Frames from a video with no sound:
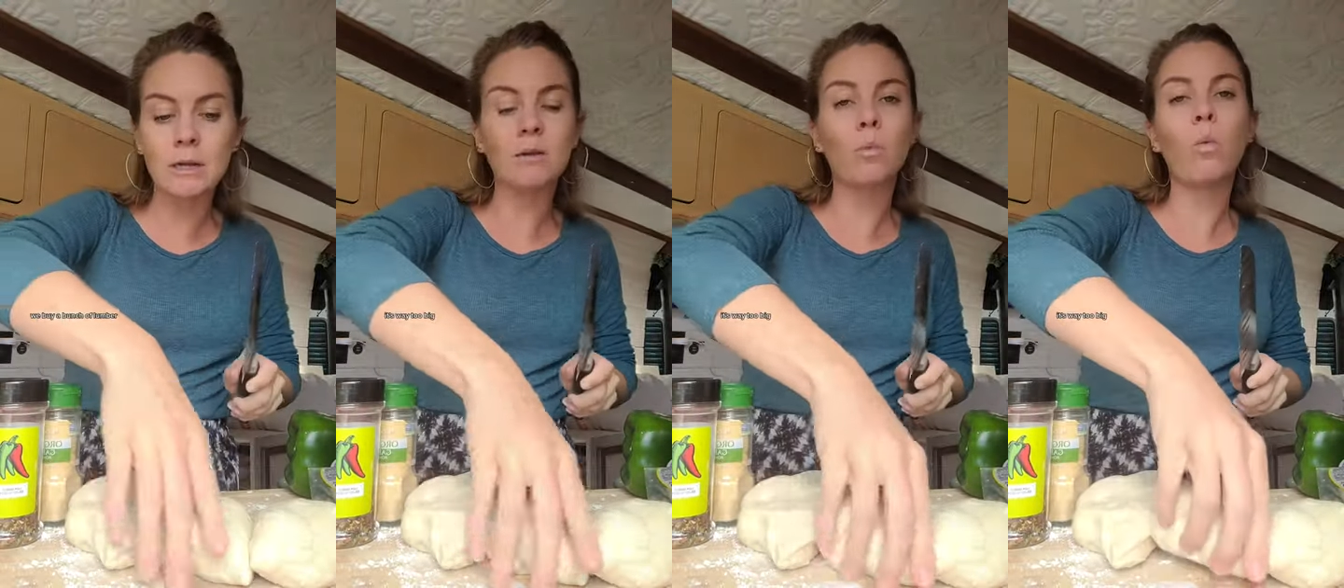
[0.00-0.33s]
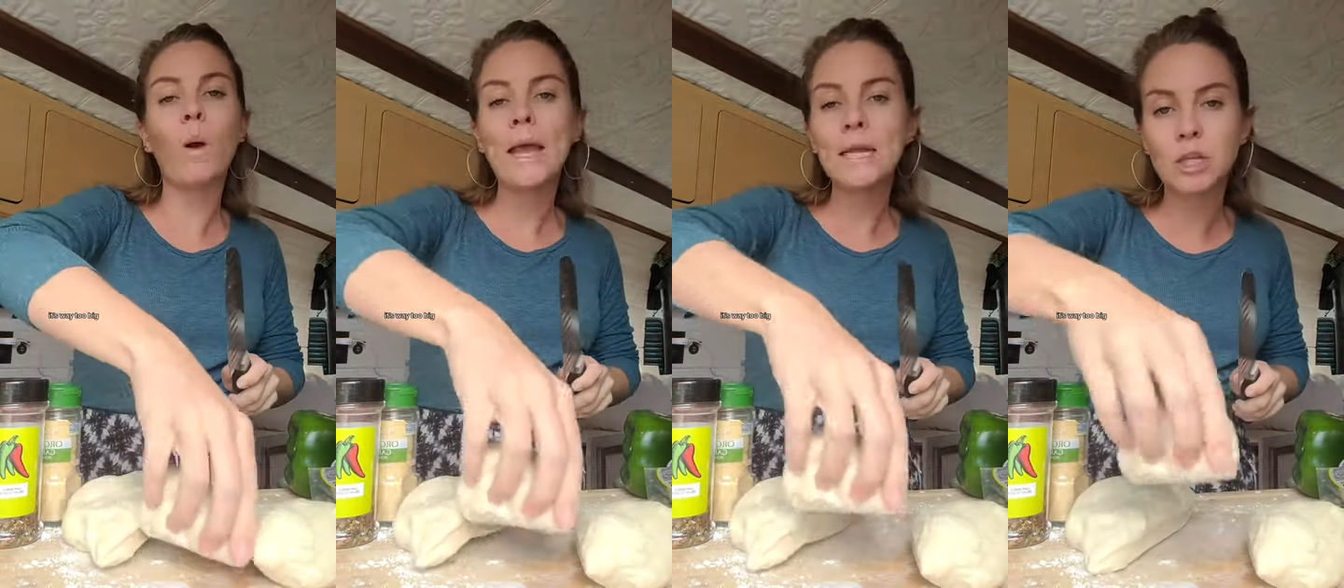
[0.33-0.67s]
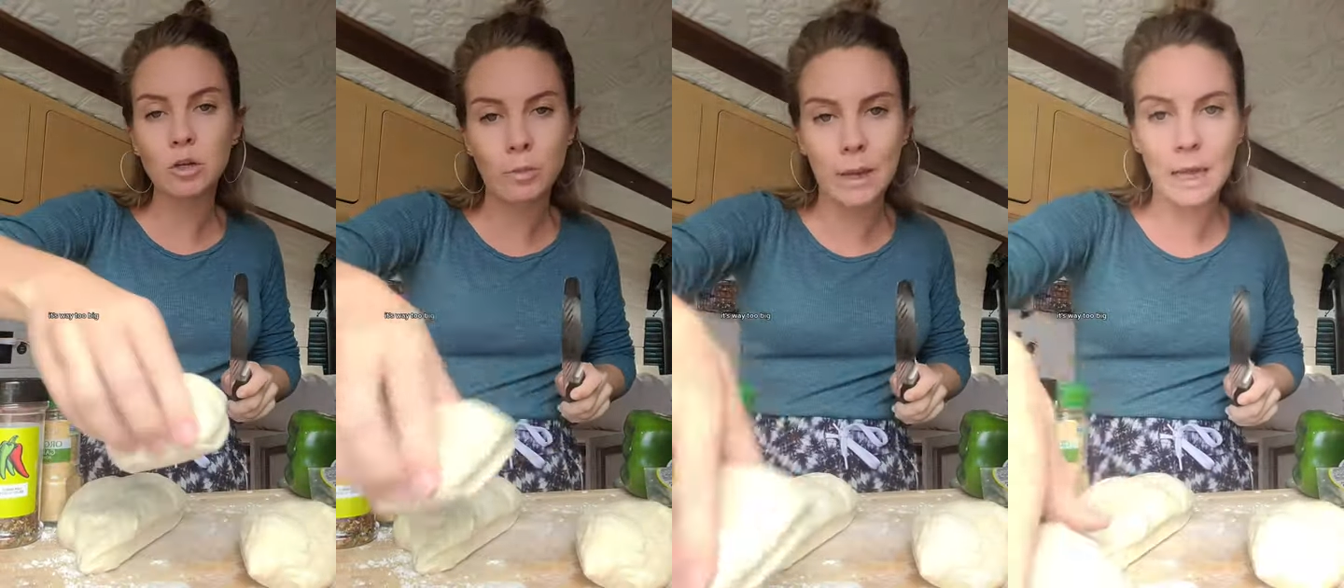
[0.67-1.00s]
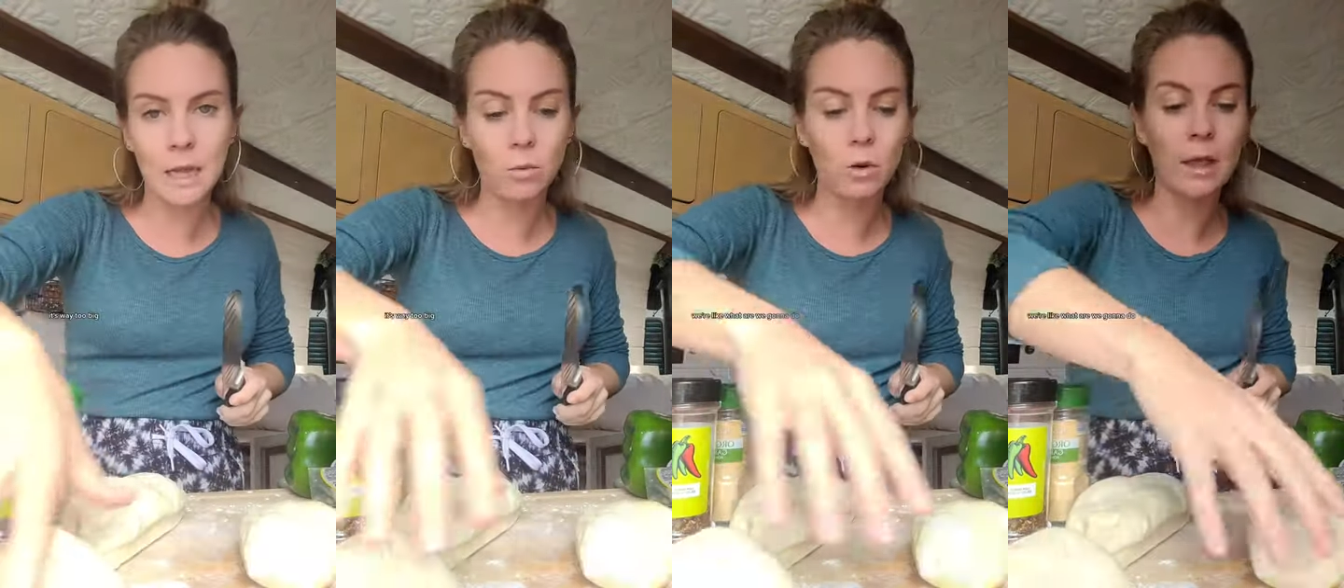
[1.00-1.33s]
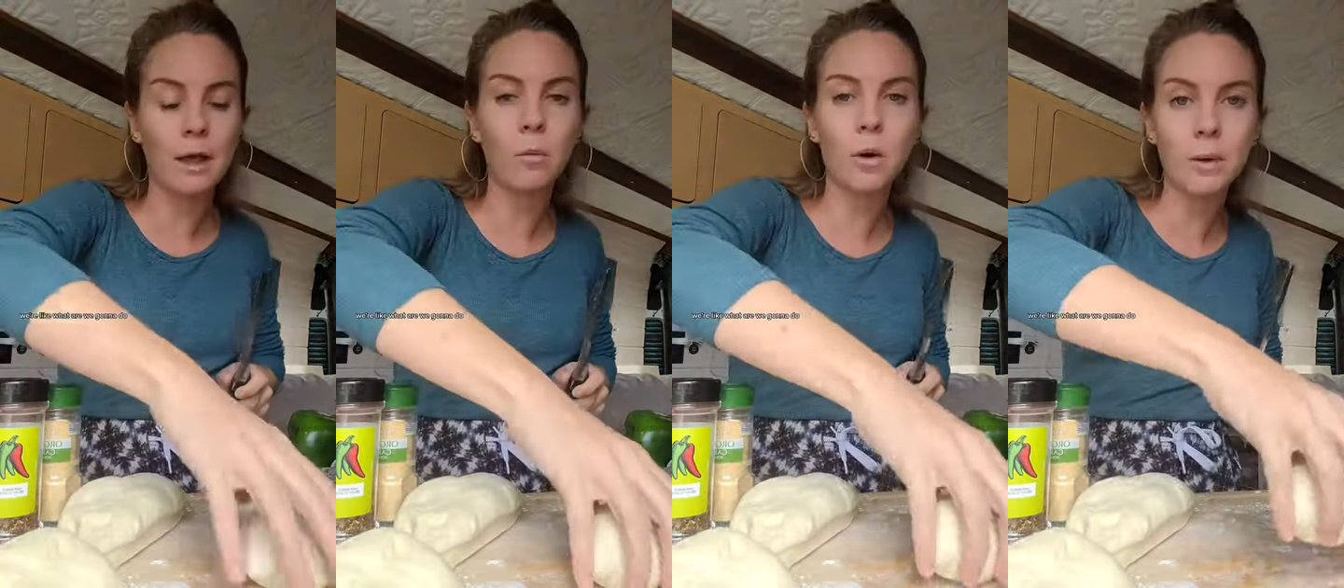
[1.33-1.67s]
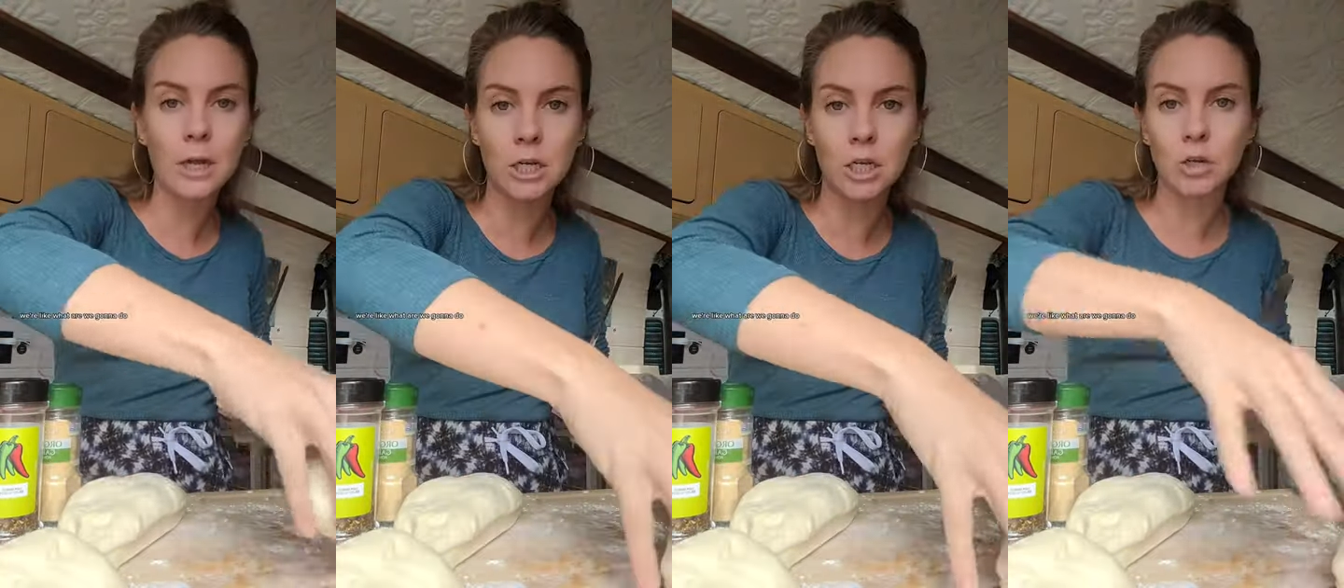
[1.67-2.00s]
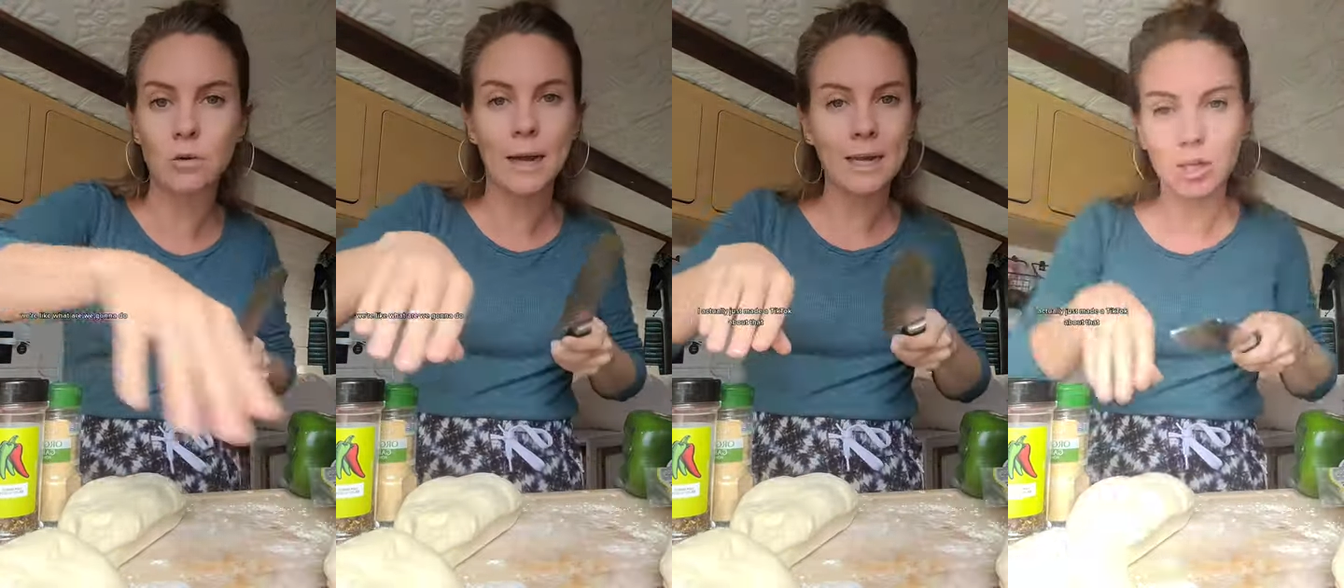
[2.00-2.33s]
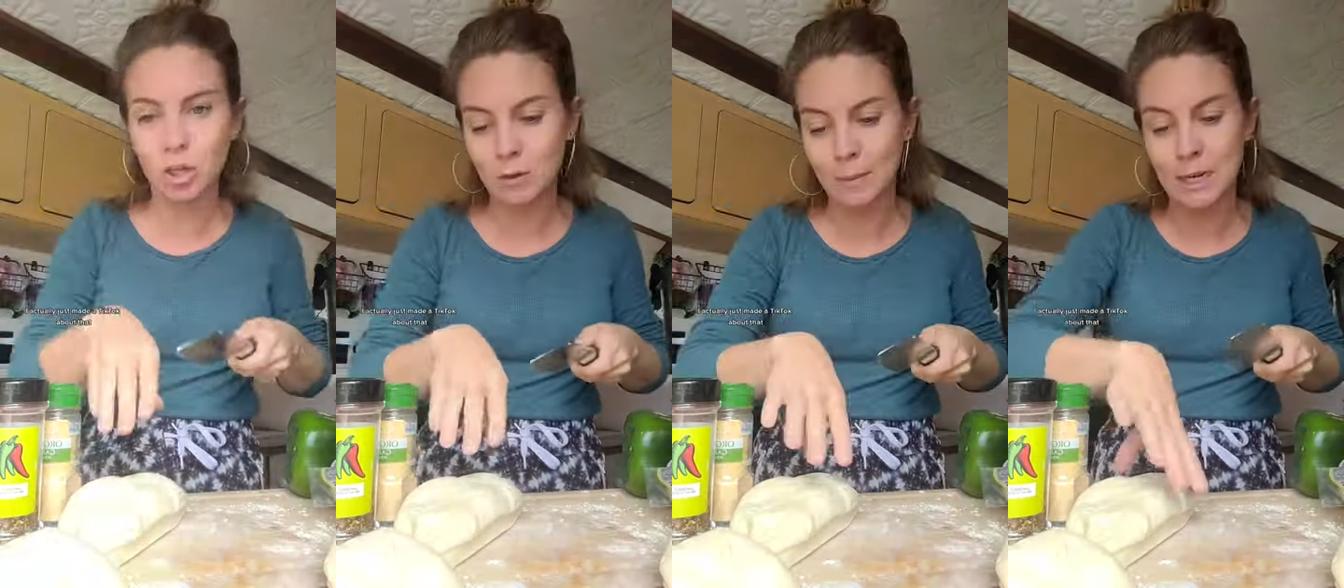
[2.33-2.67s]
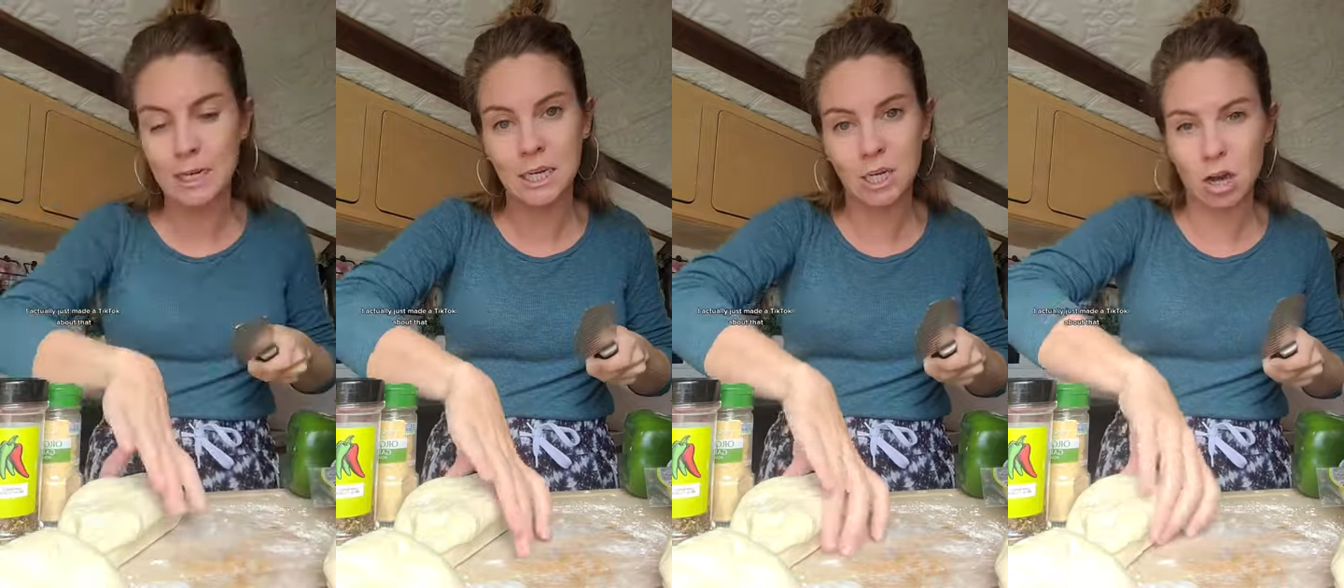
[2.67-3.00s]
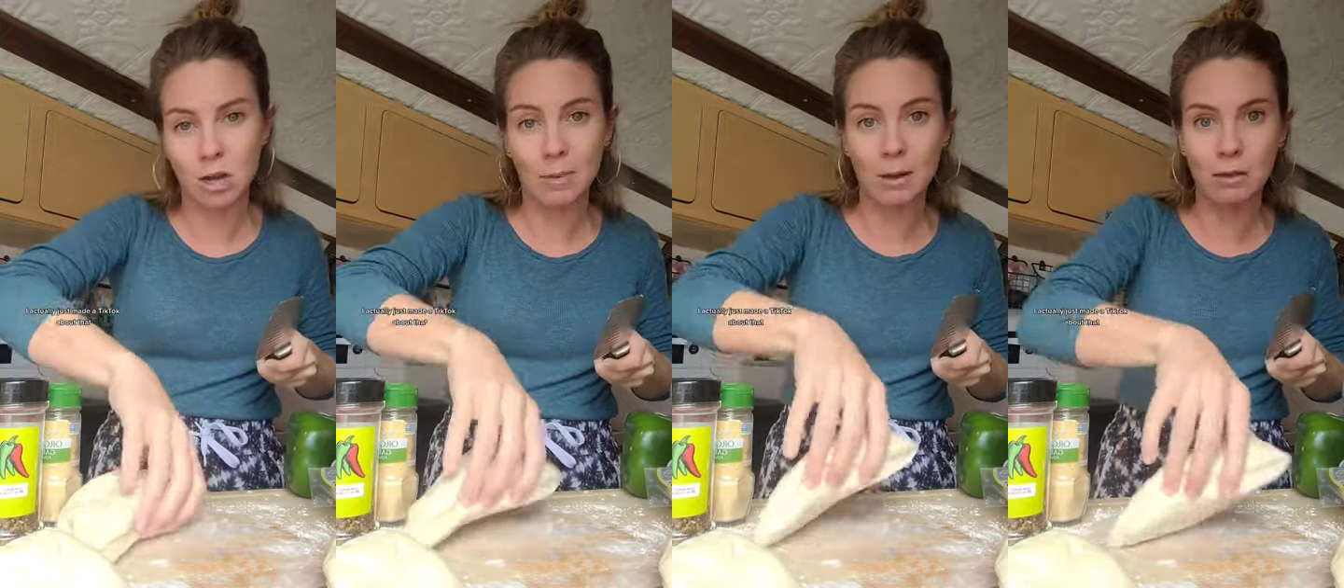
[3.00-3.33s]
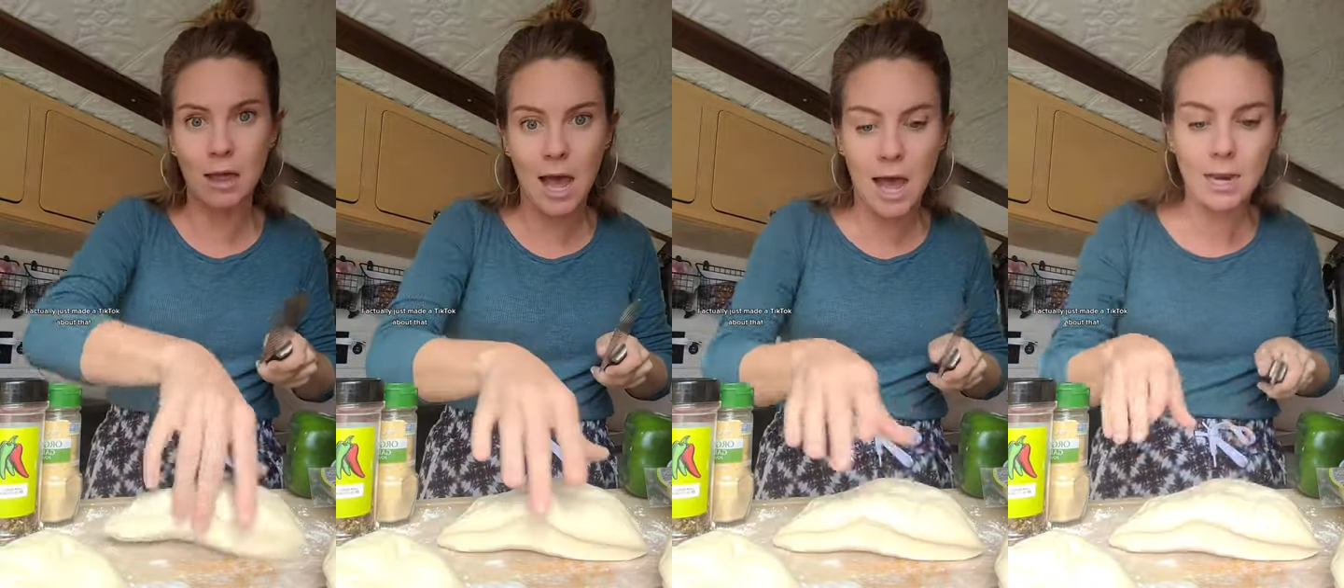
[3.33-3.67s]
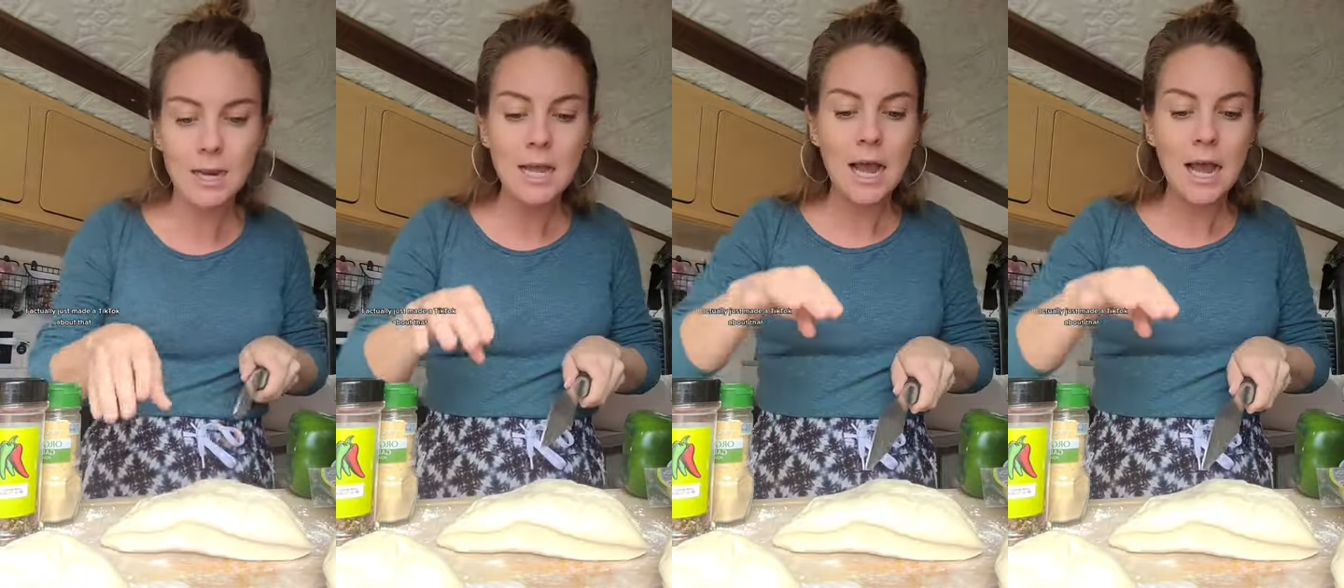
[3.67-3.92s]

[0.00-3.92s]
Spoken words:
It's way too big. We're like, what are we gonna do? I actually just made a TikTok about that.